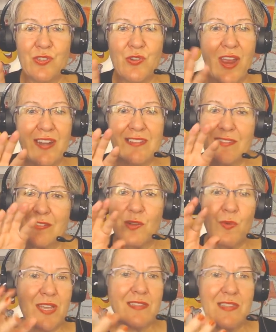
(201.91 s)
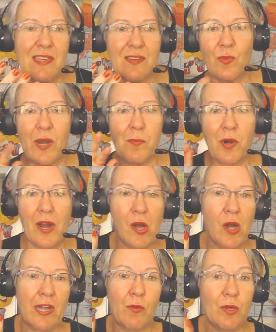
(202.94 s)
trying to squeeze in when a
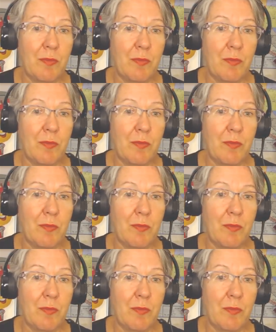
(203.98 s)
priority